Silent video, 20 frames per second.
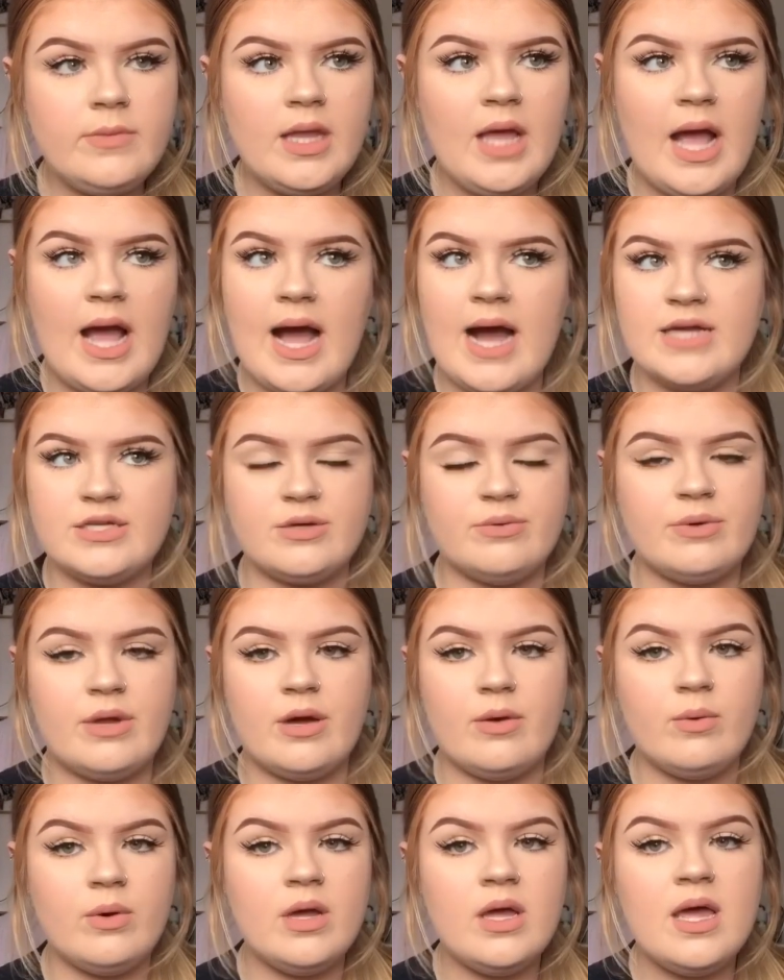I don't know.
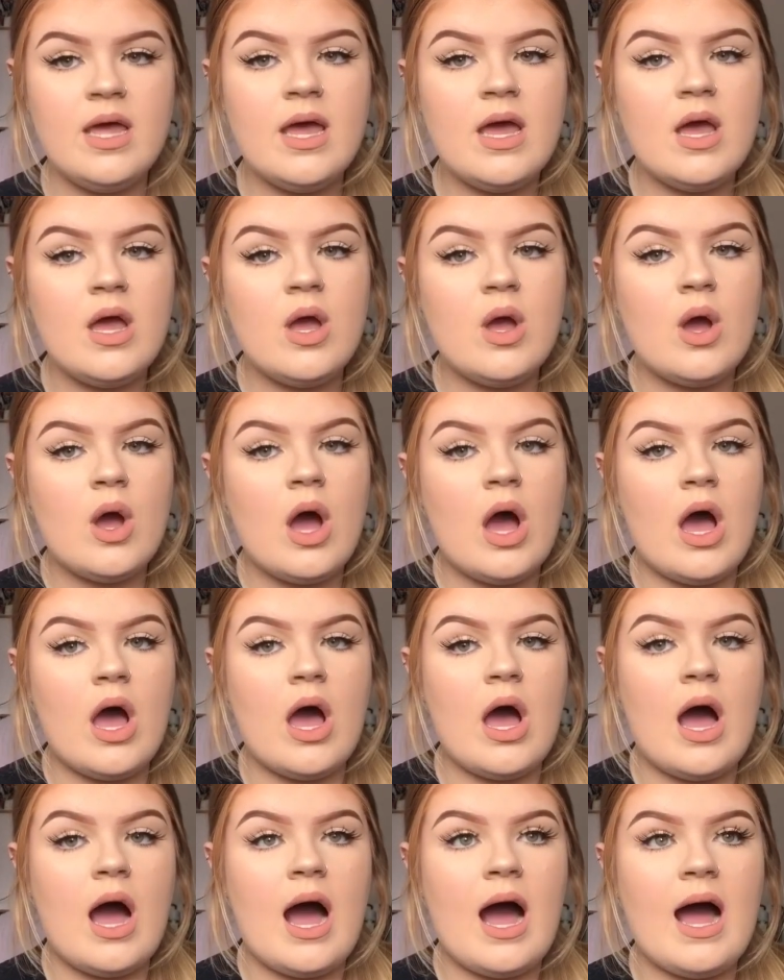
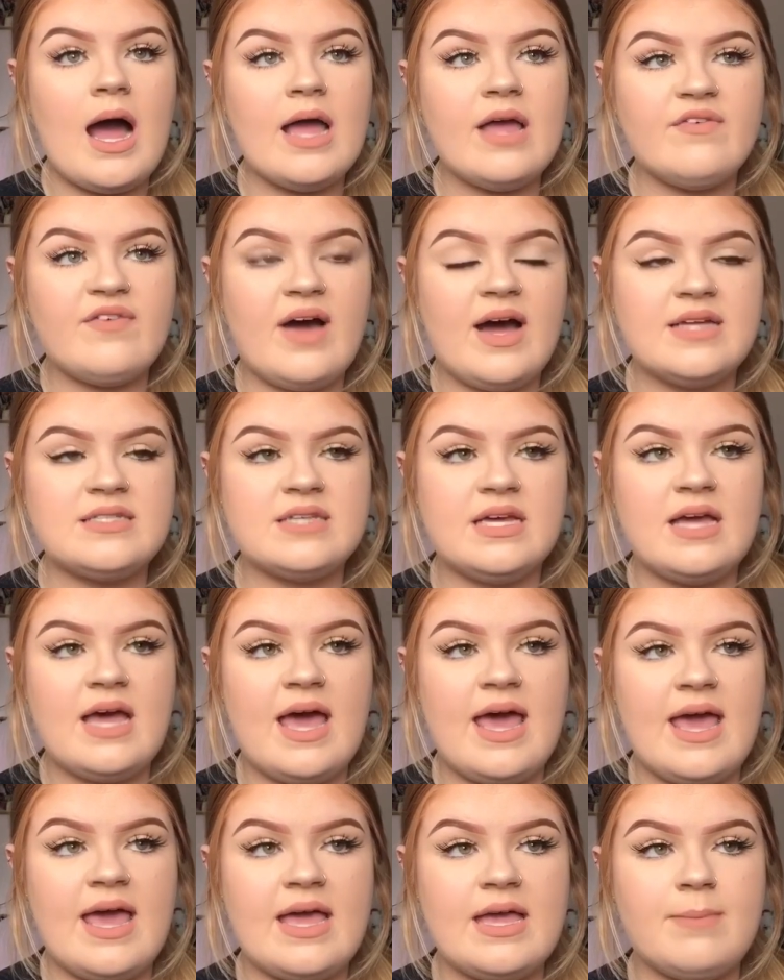I've had
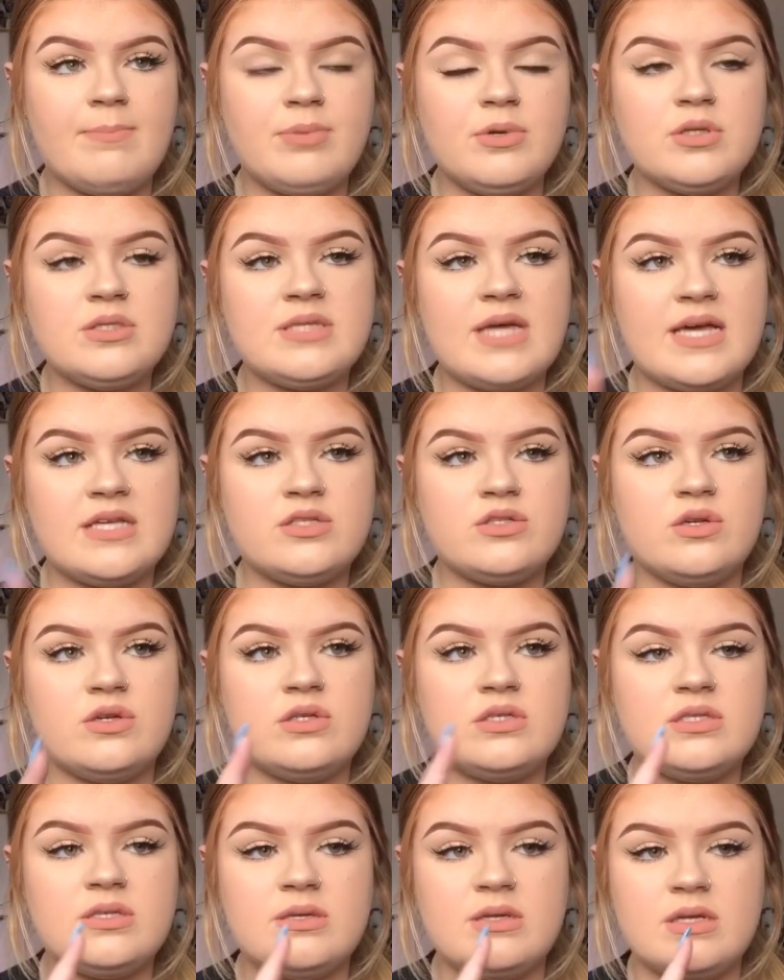a blood test done
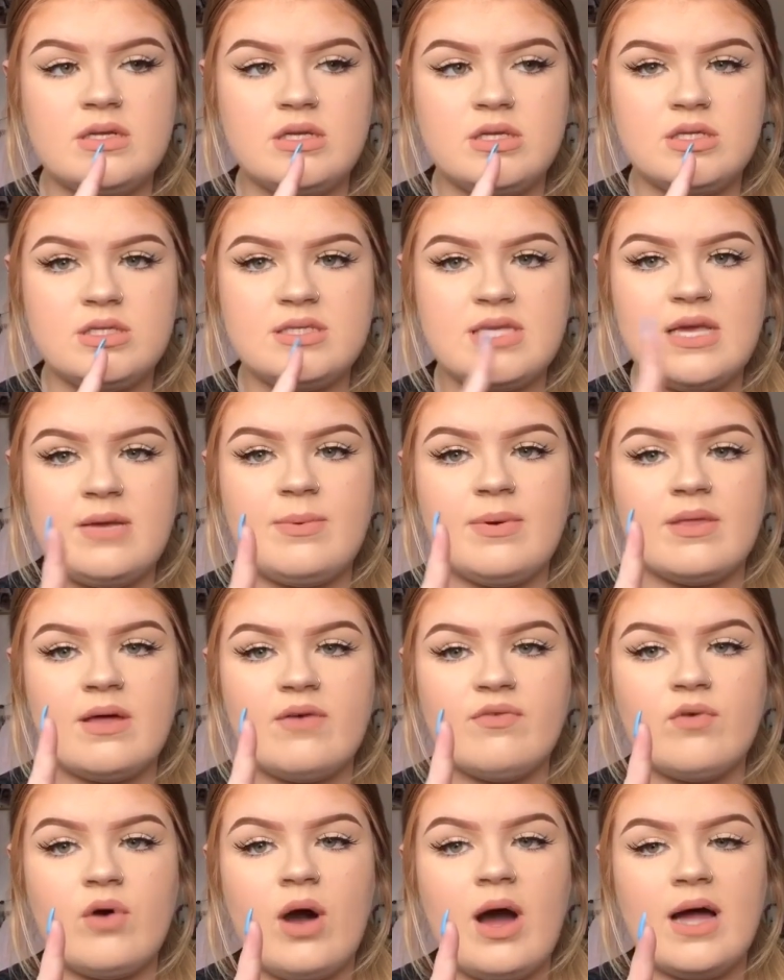to see whether I've
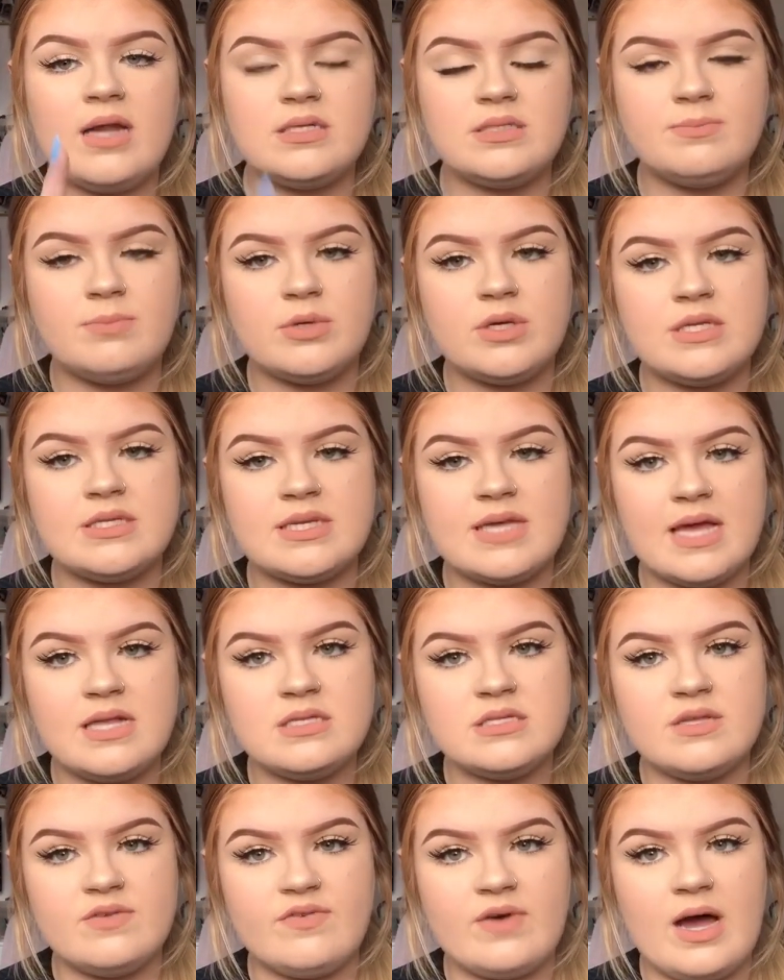got antibodies against
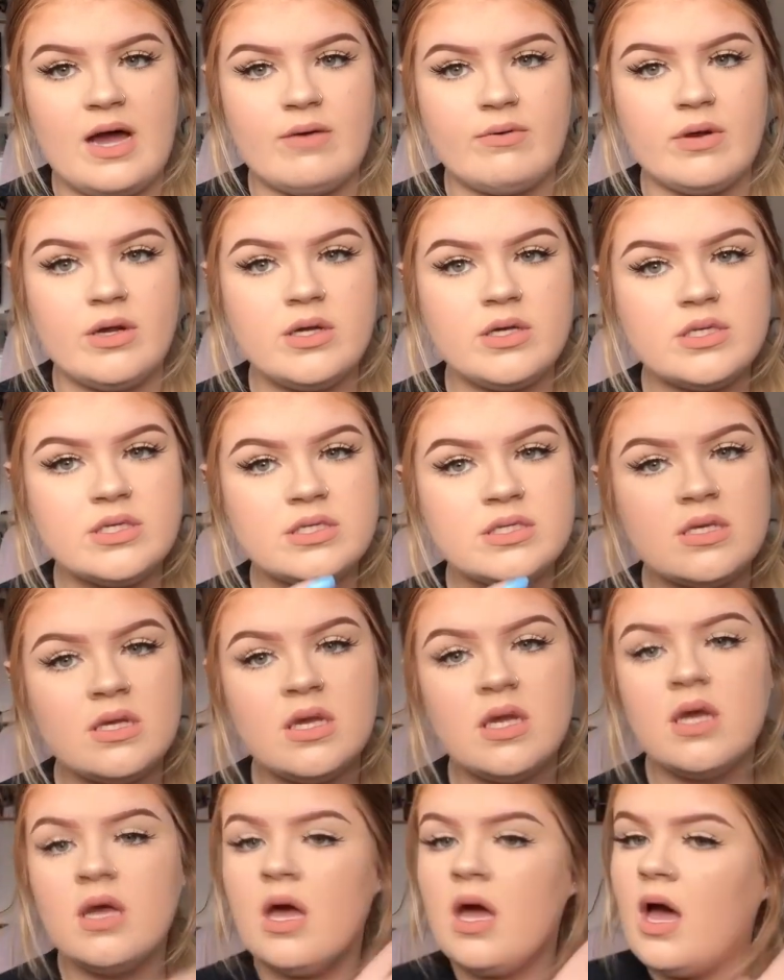the virus.
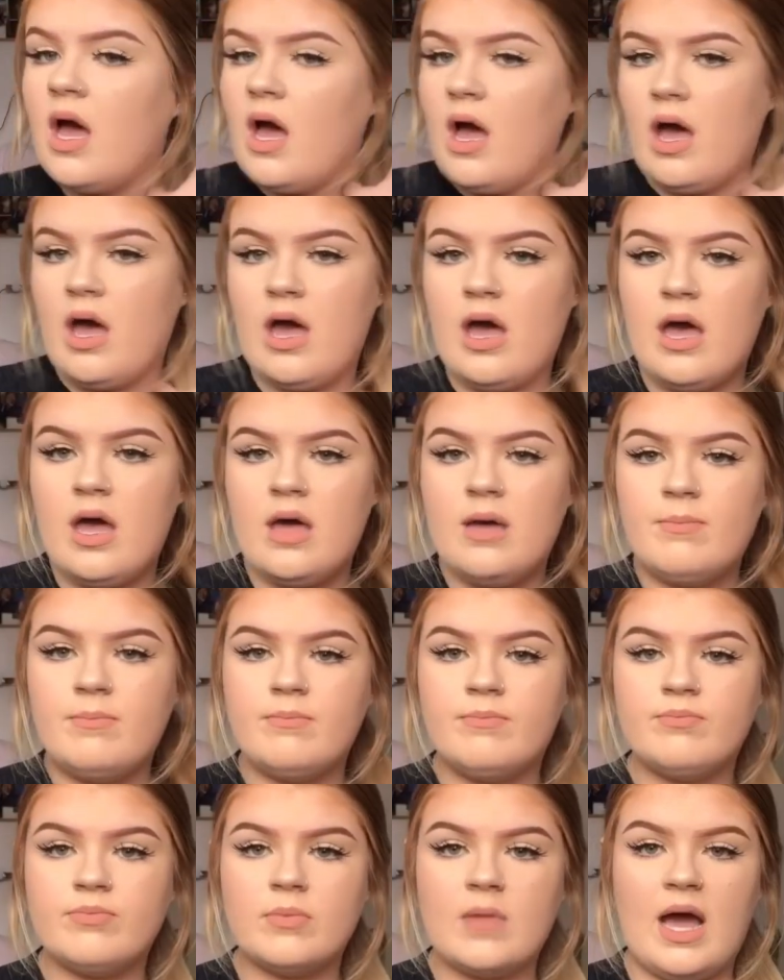I
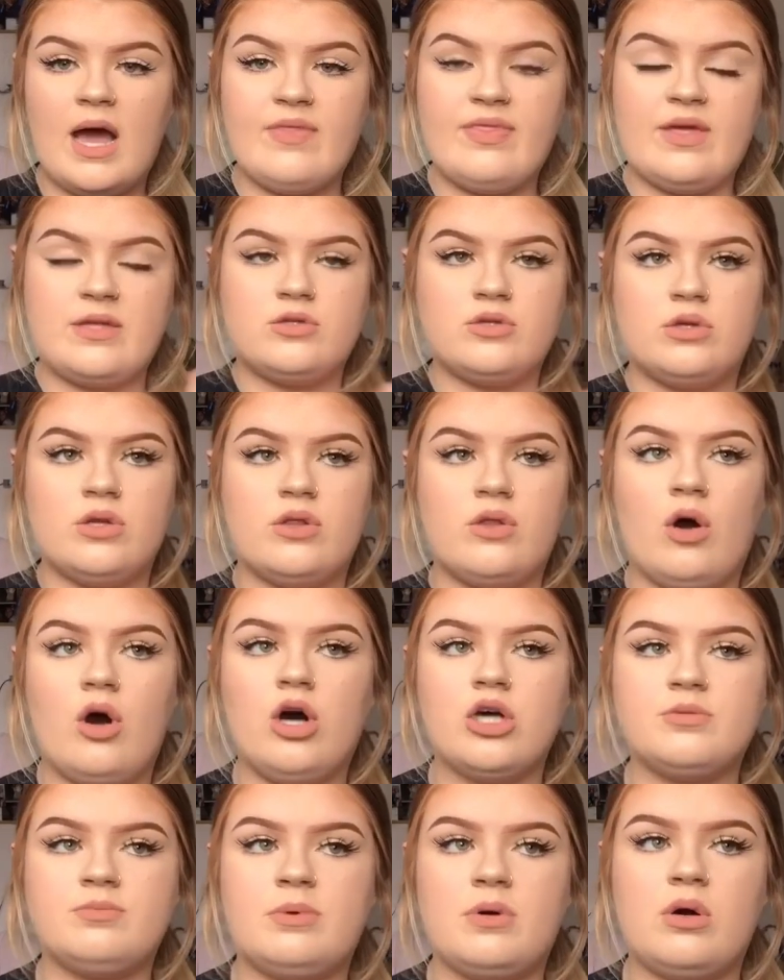had that done at the
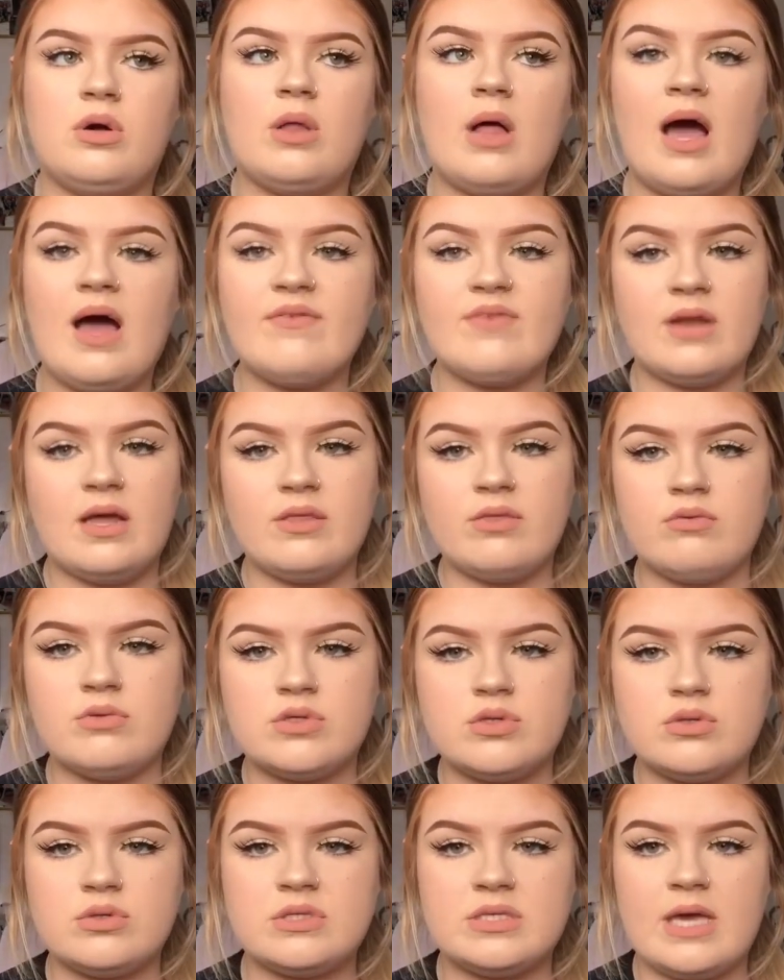hospital. I haven't had the
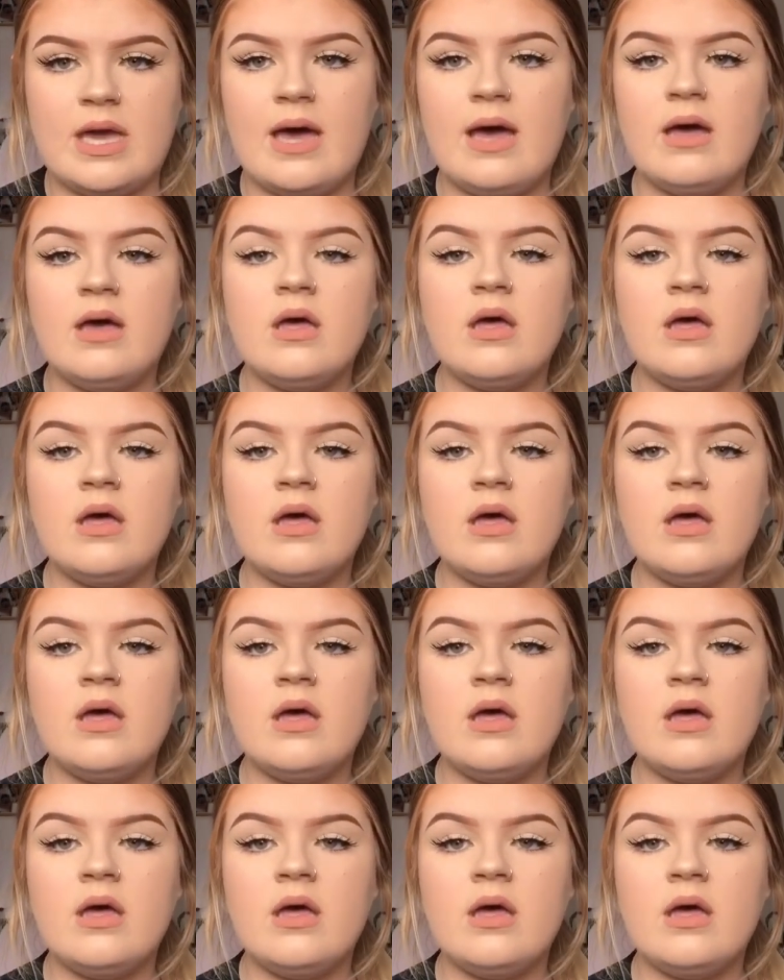results yet.